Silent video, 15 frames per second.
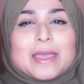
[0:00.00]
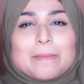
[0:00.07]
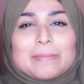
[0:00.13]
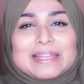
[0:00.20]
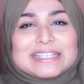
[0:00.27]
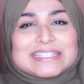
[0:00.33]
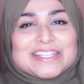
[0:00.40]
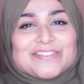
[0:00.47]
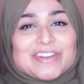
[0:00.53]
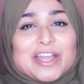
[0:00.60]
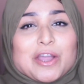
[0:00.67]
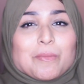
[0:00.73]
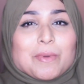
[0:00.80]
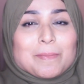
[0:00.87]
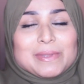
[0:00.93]
Please leave a
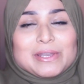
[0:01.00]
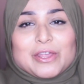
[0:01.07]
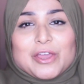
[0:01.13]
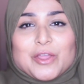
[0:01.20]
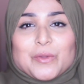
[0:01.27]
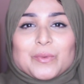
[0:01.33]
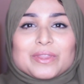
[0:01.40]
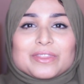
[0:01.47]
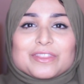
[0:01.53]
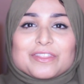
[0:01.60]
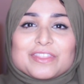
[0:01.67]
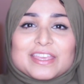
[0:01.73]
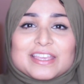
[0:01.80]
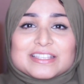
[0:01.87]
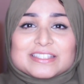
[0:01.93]
comment below with the
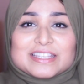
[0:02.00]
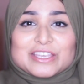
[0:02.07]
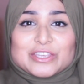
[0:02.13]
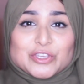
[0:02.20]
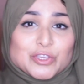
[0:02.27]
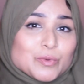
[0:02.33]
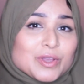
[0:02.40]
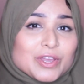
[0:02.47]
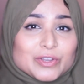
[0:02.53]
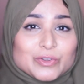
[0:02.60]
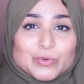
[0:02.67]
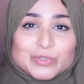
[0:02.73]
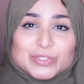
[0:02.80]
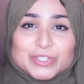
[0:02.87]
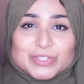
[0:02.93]
things that you are going to
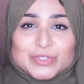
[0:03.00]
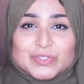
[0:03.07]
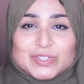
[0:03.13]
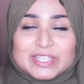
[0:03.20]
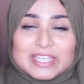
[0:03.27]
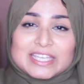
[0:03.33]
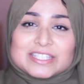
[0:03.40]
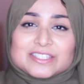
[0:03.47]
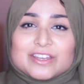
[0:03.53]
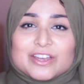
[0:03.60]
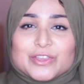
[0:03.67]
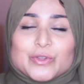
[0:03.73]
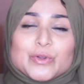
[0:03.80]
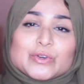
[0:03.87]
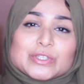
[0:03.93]
also do to
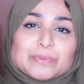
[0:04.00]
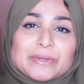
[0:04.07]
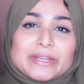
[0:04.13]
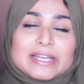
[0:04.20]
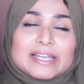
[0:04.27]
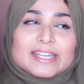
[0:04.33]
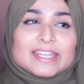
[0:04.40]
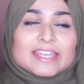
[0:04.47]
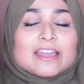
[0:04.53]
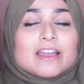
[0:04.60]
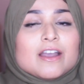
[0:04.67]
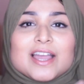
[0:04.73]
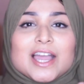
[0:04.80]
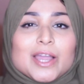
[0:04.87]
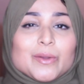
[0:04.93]
kickstart your spring cleaning.
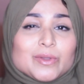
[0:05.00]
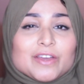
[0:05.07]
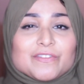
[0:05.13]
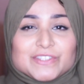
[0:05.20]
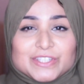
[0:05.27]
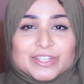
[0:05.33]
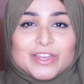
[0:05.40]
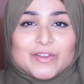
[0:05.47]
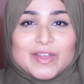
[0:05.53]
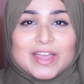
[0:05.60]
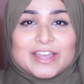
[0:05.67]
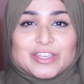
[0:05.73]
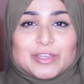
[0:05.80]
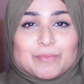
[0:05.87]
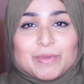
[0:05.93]
I would love to know how
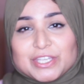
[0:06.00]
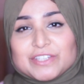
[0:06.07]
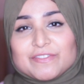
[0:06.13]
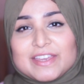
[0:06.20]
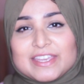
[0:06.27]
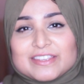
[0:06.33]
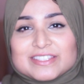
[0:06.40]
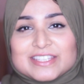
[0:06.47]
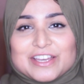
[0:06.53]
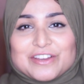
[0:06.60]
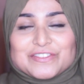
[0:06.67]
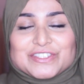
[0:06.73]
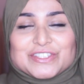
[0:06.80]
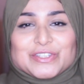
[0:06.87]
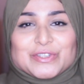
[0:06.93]
you motivate yourself
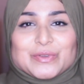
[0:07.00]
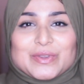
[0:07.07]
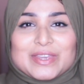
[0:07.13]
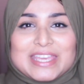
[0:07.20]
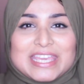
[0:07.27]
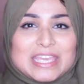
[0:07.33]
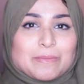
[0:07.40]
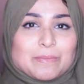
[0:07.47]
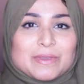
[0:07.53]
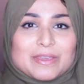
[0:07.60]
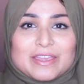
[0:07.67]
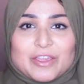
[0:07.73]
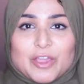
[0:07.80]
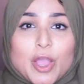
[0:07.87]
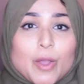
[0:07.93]
to keep
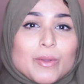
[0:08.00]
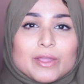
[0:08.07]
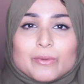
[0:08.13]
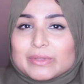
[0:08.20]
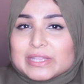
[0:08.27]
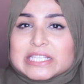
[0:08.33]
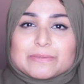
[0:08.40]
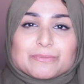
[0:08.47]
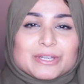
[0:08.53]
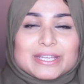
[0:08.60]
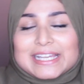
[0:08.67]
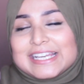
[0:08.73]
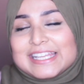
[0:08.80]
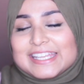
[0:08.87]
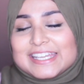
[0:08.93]
going with the
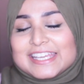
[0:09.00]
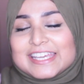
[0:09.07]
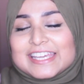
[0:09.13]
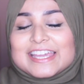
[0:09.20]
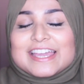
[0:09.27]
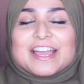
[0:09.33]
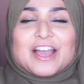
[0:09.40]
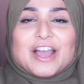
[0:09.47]
spring cleaning.